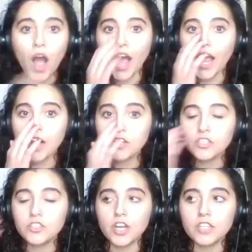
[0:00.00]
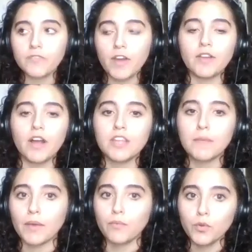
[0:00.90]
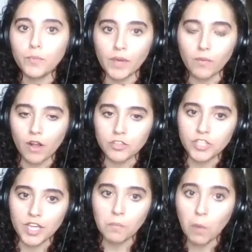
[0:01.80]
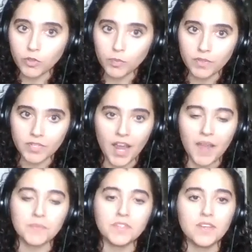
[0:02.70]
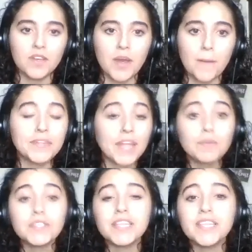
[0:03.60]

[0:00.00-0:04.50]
I actually just found out that my roommate watched it multiple times. But that was like the